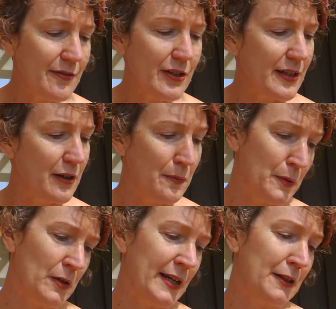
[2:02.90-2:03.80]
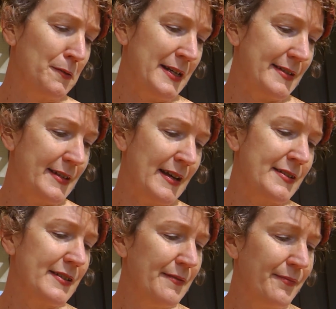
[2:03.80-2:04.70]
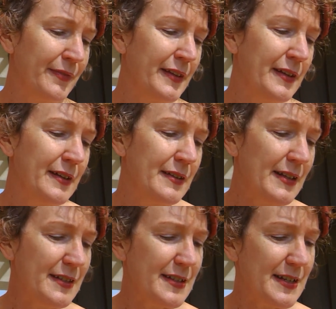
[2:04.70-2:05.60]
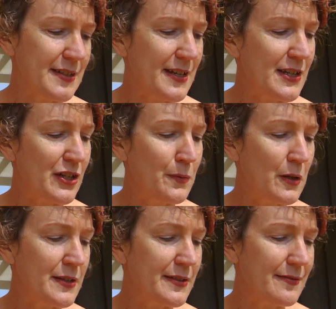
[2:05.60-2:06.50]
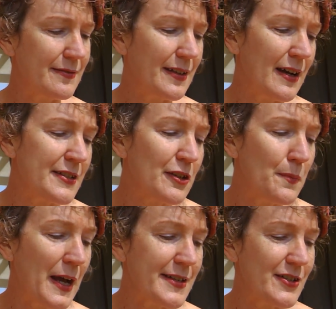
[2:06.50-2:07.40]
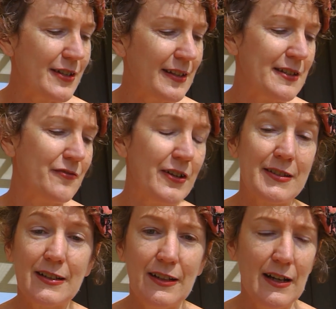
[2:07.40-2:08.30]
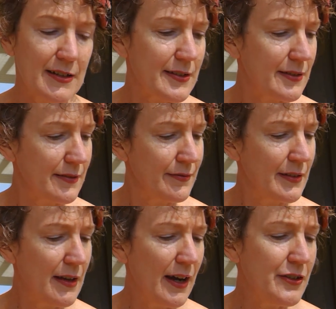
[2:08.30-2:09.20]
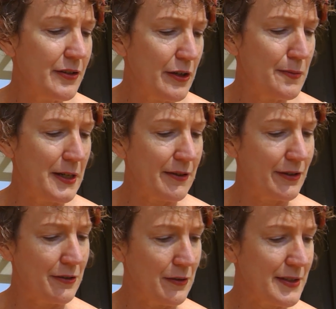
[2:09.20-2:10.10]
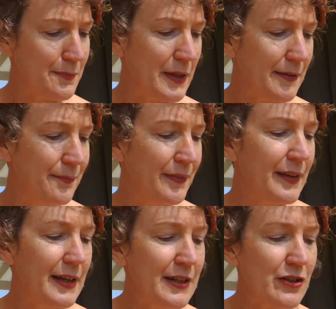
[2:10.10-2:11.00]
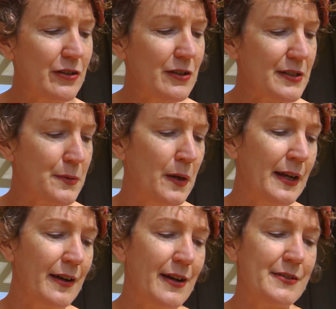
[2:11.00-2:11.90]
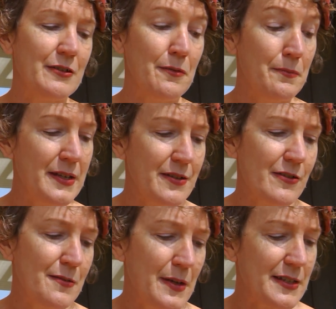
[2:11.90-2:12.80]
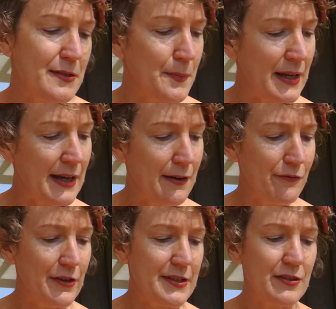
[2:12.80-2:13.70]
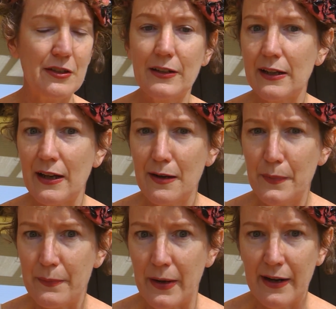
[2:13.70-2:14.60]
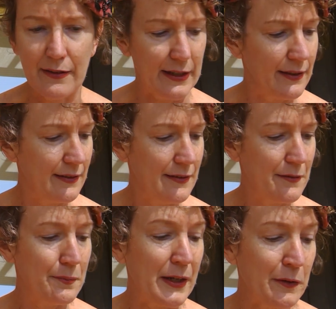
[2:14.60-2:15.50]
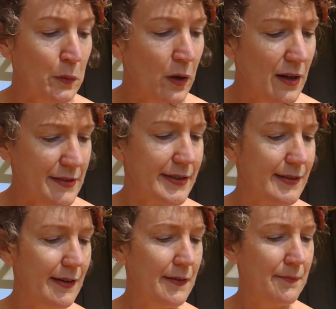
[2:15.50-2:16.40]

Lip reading: everything on board, Eloise says. Then the sensation was, I saw passenger list first class. I knew nobody, of course, but in tourist one, I saw Mr. and Mrs. B. Humphreys and thought, it can't be Barry. But it was.